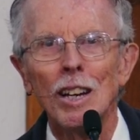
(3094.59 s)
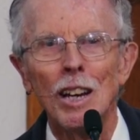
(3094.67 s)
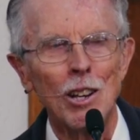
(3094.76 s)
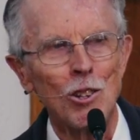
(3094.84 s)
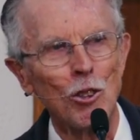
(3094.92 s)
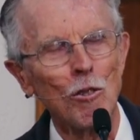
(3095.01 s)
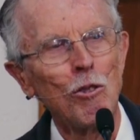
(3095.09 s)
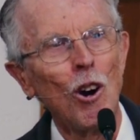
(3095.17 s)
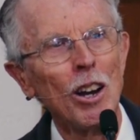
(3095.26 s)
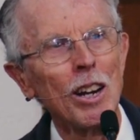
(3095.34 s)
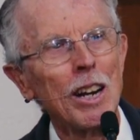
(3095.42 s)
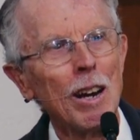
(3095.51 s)
It's the
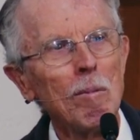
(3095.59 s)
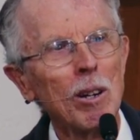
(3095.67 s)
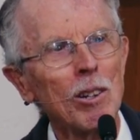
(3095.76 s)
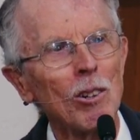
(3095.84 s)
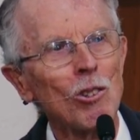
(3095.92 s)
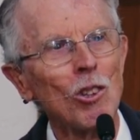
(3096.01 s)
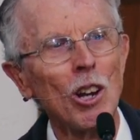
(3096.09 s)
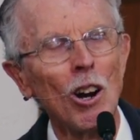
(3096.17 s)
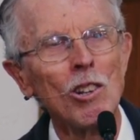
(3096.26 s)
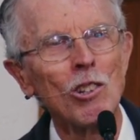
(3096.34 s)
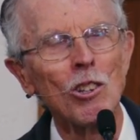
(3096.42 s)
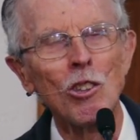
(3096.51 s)
phytochemicals, the
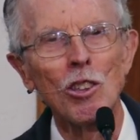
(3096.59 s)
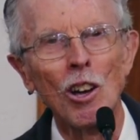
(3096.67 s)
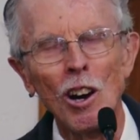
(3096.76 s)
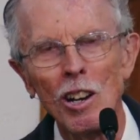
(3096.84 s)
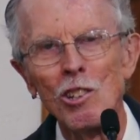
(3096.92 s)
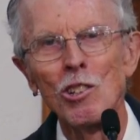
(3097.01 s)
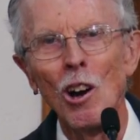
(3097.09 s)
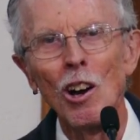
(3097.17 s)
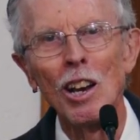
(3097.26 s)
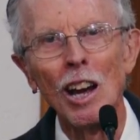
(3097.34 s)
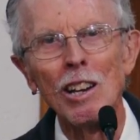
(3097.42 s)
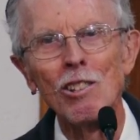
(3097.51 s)

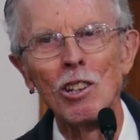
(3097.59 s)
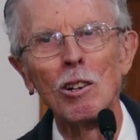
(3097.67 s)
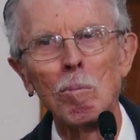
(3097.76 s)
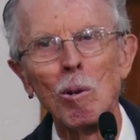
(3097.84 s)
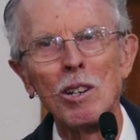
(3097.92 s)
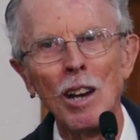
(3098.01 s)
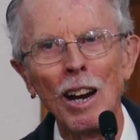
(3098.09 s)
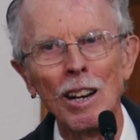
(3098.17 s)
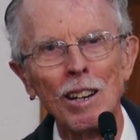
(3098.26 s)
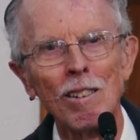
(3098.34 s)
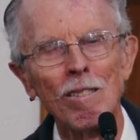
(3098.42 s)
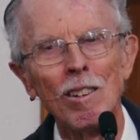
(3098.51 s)
isothiocyanates that are
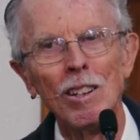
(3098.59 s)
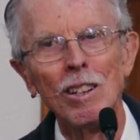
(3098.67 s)
protective.